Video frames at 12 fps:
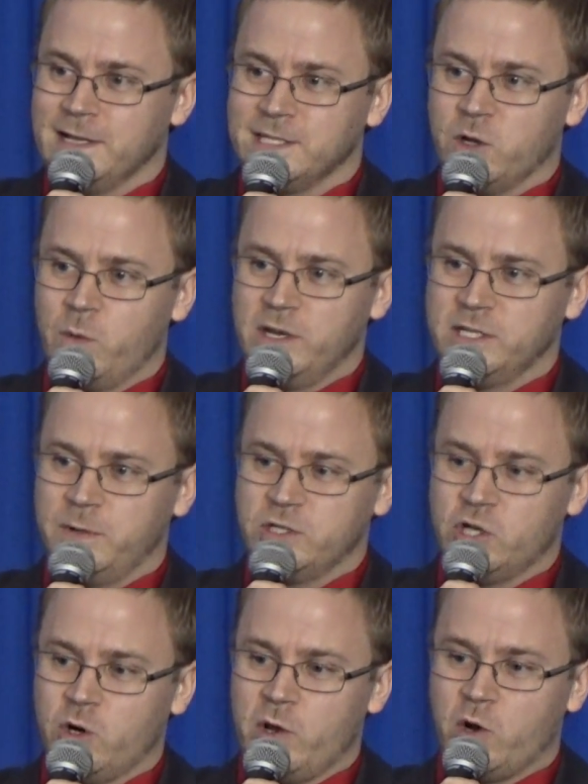So we need to be
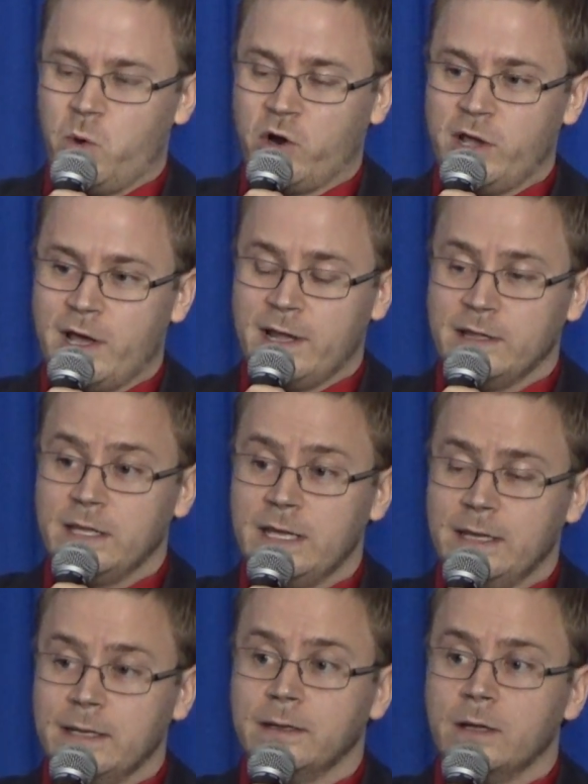sure we are working on
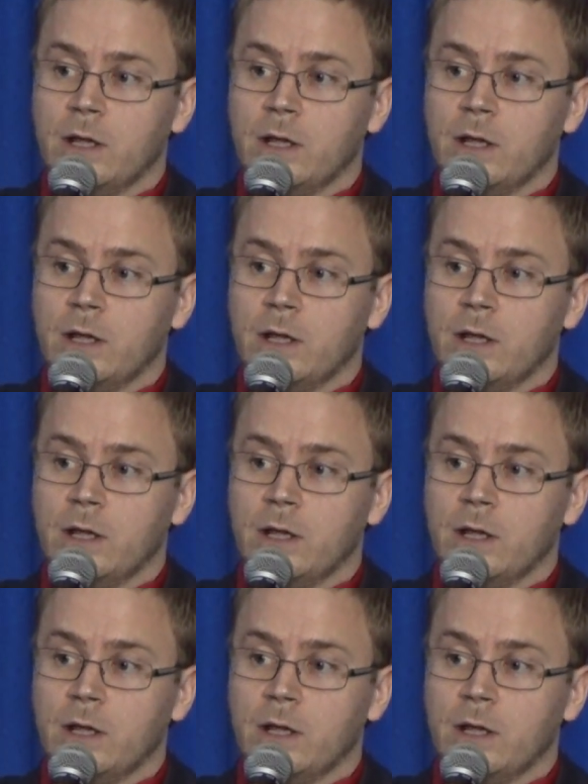the